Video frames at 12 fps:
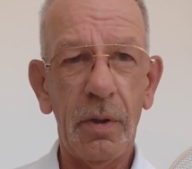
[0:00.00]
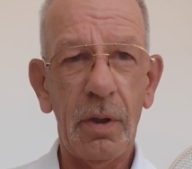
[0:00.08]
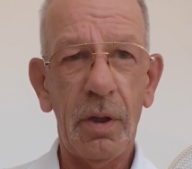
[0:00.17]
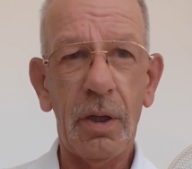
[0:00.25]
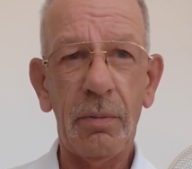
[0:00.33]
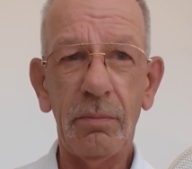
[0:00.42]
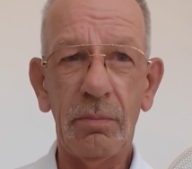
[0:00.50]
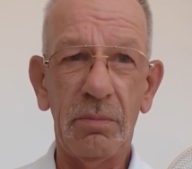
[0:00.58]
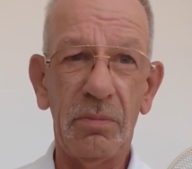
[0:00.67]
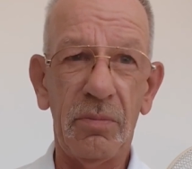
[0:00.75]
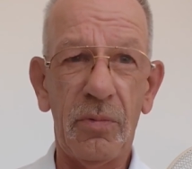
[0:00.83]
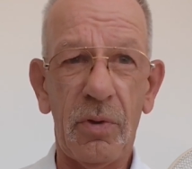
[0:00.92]
and I'm
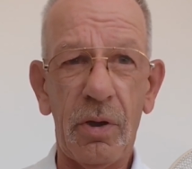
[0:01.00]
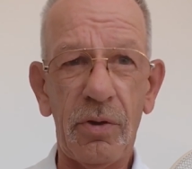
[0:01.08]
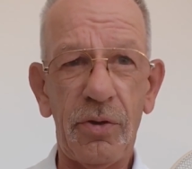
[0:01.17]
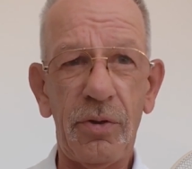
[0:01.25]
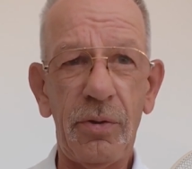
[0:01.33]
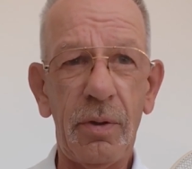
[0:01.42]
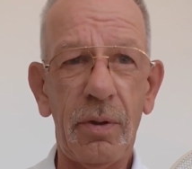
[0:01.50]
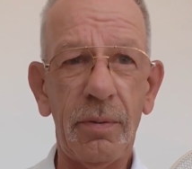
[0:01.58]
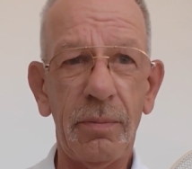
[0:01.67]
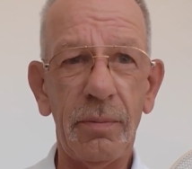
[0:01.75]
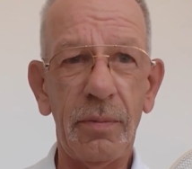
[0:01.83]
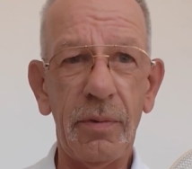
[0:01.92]
not
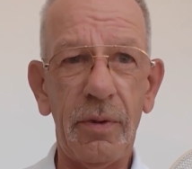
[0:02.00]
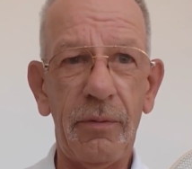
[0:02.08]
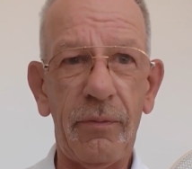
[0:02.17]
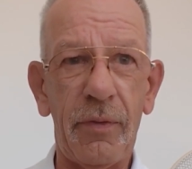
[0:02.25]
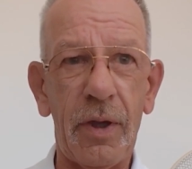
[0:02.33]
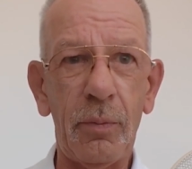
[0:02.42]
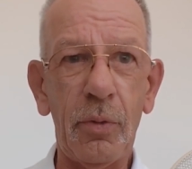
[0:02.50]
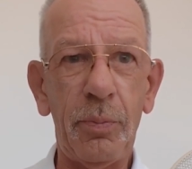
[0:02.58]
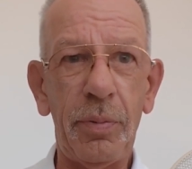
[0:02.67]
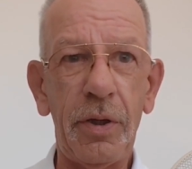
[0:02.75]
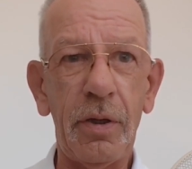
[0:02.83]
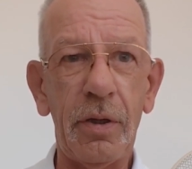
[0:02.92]
sure if that
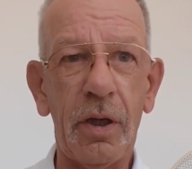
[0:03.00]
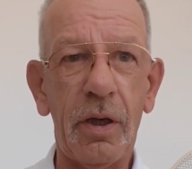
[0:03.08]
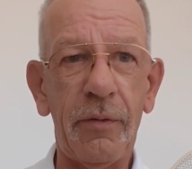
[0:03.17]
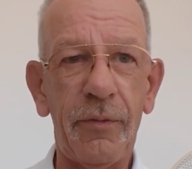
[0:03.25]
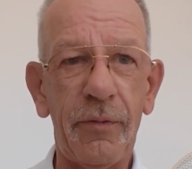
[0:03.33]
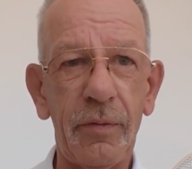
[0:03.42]
would be enough